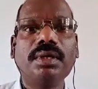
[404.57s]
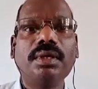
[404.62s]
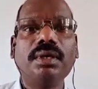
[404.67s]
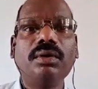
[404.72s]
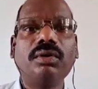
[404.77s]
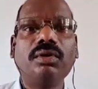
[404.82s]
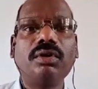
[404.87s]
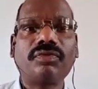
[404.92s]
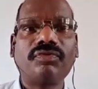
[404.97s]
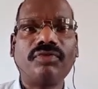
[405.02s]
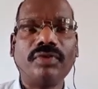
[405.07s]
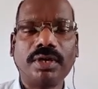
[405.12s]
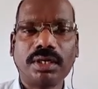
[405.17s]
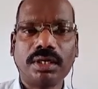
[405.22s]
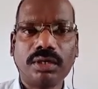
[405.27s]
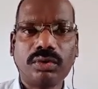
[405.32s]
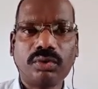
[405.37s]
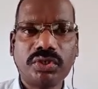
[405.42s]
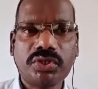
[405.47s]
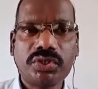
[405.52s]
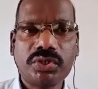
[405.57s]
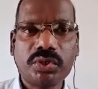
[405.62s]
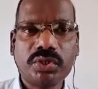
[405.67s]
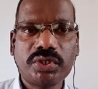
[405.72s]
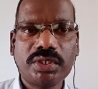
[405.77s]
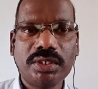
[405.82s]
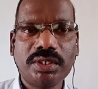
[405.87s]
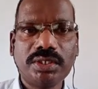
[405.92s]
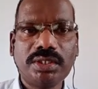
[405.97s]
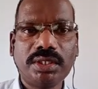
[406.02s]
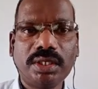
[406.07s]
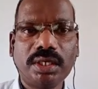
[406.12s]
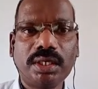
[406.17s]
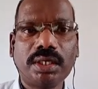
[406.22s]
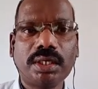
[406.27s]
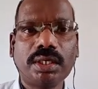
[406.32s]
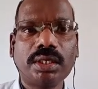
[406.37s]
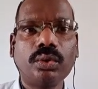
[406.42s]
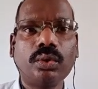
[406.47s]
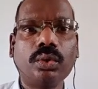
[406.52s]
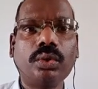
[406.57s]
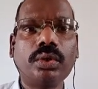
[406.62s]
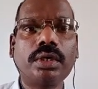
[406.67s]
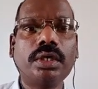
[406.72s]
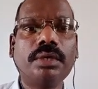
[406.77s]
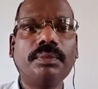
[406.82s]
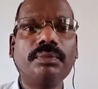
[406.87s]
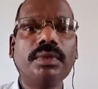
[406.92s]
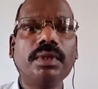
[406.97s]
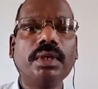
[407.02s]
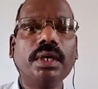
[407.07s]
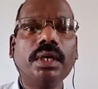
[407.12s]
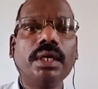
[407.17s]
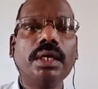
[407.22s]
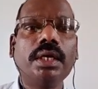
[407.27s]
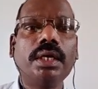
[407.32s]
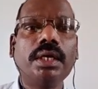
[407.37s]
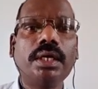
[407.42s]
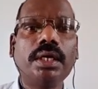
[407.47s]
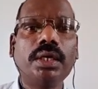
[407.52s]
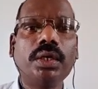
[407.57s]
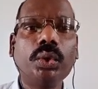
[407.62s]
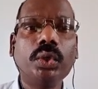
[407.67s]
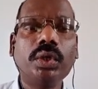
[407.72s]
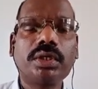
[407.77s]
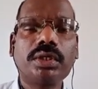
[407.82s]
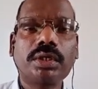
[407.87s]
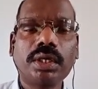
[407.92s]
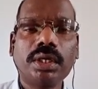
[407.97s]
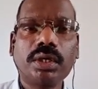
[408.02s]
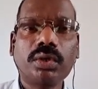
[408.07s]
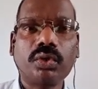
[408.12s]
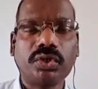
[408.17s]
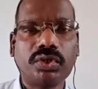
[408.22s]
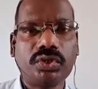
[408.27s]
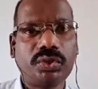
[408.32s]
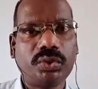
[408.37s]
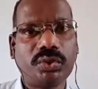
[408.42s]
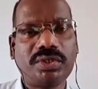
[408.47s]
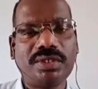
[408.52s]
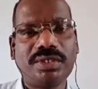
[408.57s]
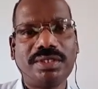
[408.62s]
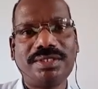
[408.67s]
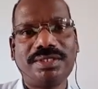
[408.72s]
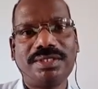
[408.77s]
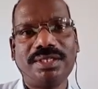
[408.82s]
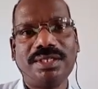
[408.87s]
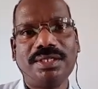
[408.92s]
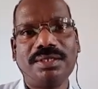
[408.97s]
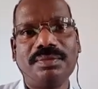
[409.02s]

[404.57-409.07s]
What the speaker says: or federal constitution is there, or a unitary constitution is there.